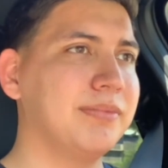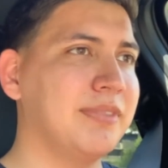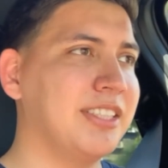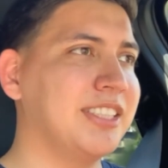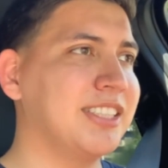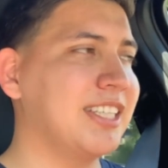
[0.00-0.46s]

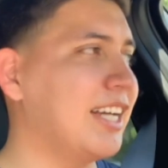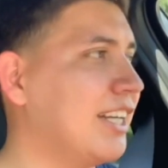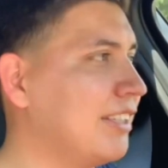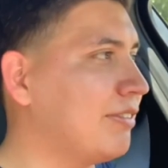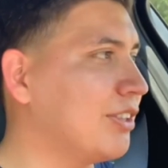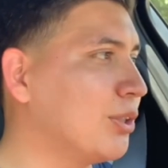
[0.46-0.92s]
And just kind
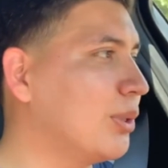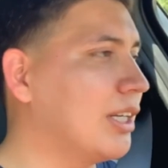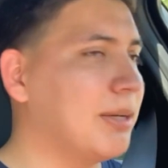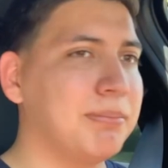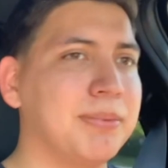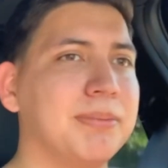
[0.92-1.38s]
of, if you're
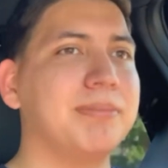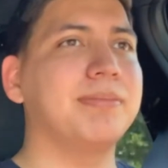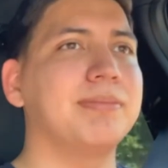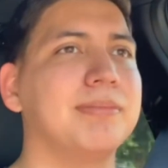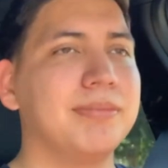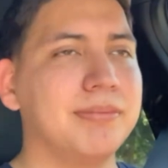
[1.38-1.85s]
going up
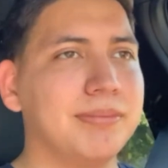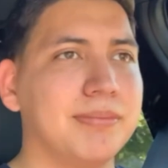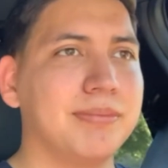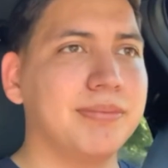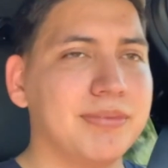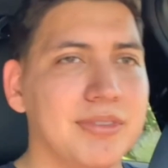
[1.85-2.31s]

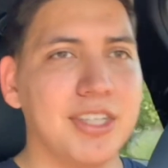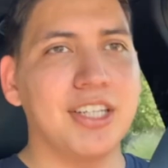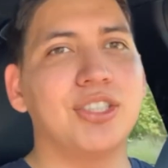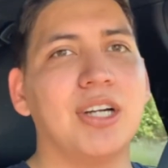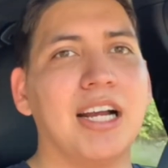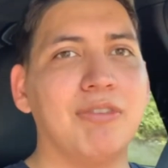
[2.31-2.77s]

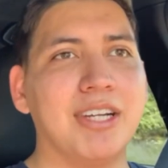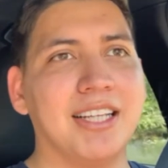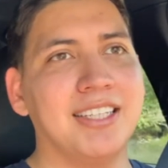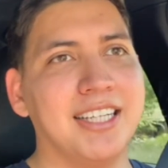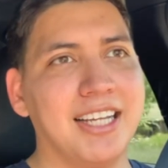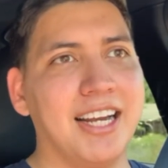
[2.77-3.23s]
a driveway, you
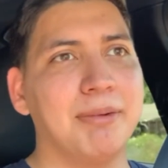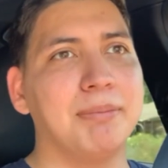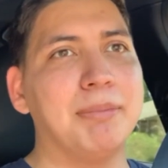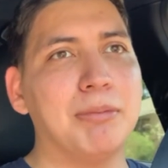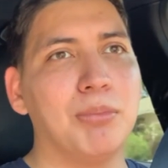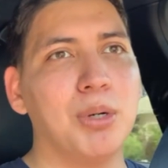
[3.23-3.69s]
have to take it at a
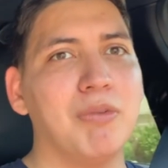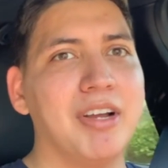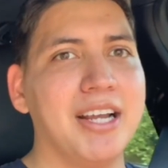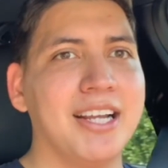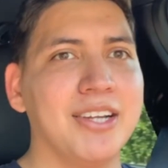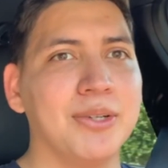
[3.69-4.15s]
bit more of
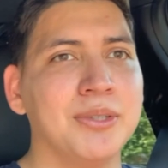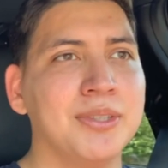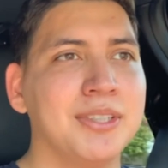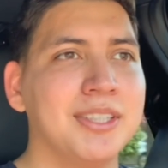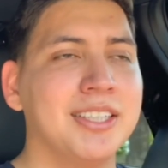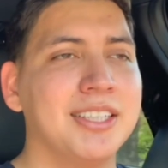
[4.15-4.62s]
an angle,